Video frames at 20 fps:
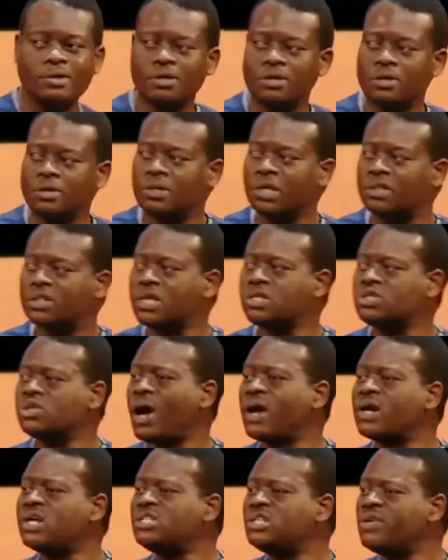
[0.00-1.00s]
The things you
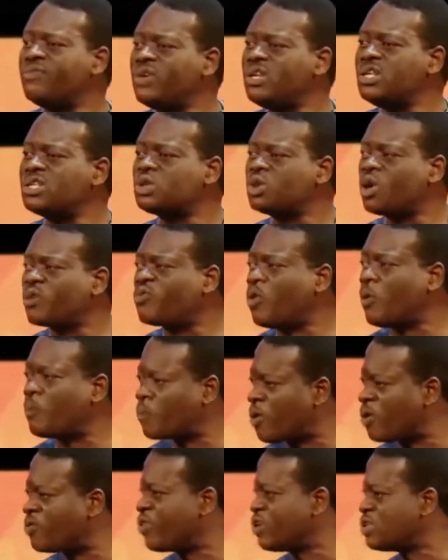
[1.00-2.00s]
are receiving is not for
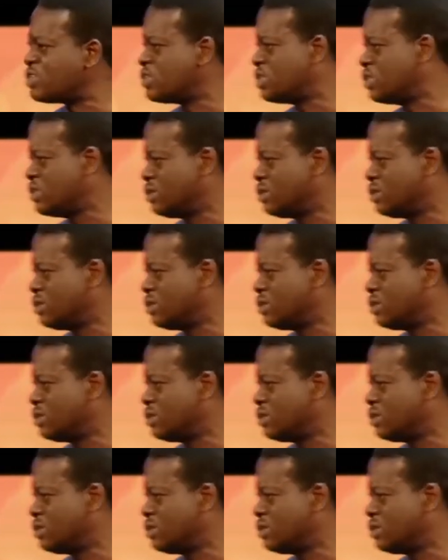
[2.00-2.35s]
prophecy.